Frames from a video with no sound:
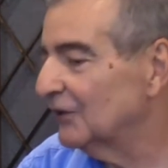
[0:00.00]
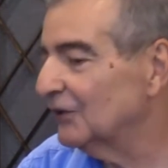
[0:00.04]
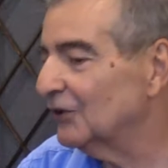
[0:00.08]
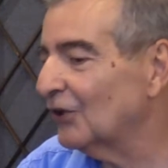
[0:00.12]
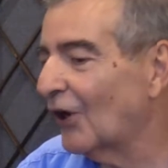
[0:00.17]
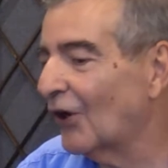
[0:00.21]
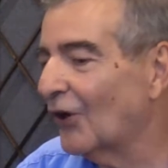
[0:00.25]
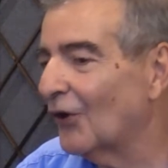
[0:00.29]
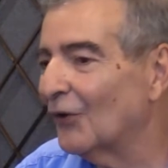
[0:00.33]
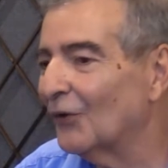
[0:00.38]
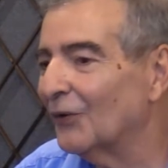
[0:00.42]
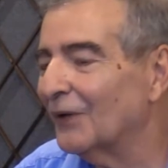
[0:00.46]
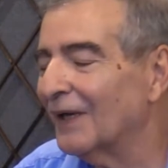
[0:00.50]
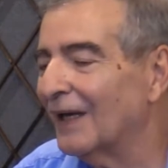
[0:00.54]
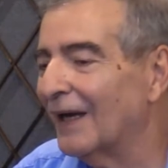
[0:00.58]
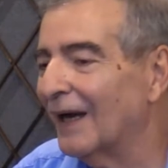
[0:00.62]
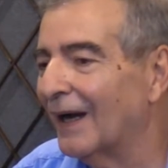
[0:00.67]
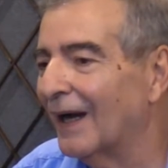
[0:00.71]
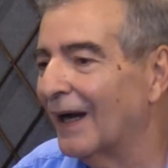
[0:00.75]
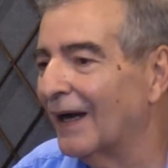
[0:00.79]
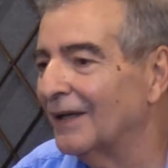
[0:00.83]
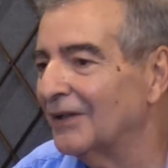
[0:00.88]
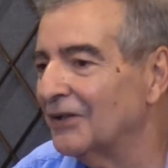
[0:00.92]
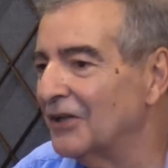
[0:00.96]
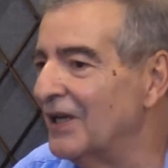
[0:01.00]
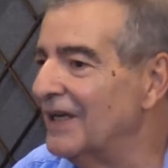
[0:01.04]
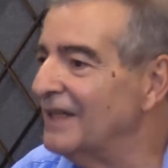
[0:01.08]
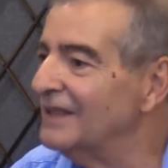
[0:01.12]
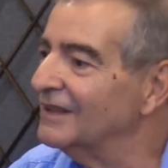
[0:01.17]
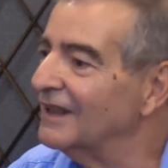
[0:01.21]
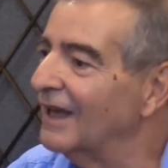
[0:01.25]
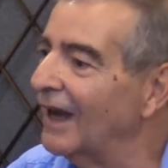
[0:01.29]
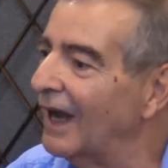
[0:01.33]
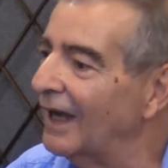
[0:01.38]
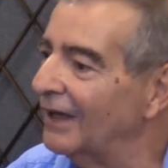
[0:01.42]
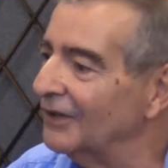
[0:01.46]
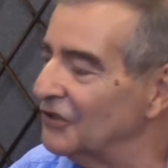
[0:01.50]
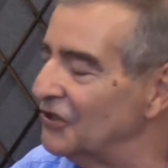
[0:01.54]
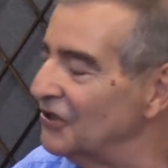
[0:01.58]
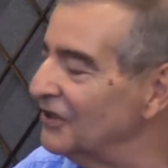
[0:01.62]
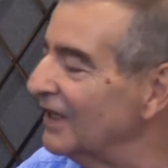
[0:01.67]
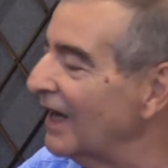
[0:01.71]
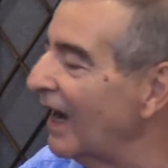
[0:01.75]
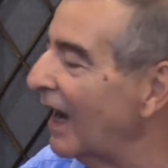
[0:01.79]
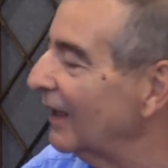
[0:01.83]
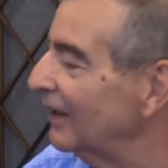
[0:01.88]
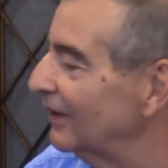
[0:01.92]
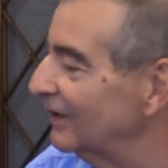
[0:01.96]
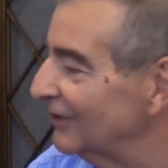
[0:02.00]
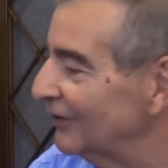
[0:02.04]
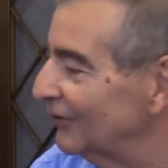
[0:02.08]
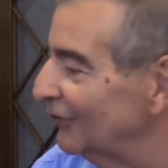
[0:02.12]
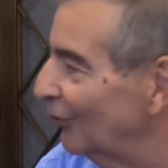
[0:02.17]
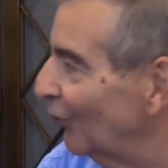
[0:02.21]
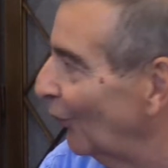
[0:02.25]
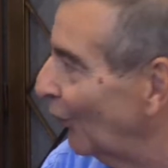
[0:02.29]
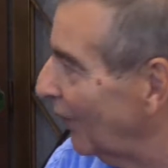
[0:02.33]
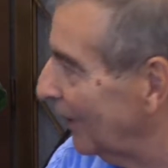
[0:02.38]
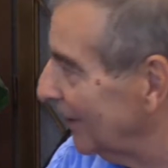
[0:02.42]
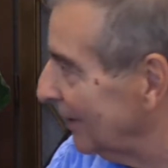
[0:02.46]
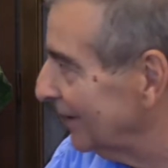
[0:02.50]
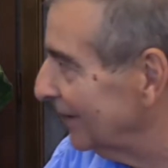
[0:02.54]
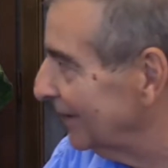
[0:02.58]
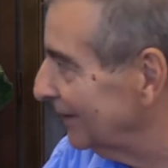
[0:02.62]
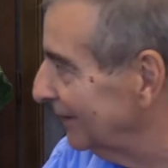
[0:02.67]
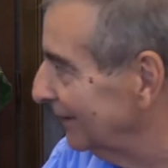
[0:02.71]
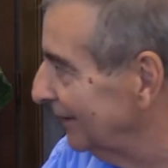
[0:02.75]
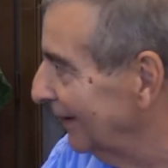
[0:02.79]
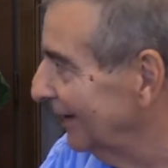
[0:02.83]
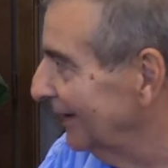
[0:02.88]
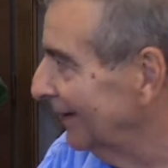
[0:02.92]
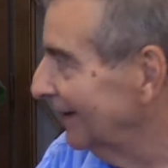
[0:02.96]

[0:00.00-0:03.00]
So she's got his daughter,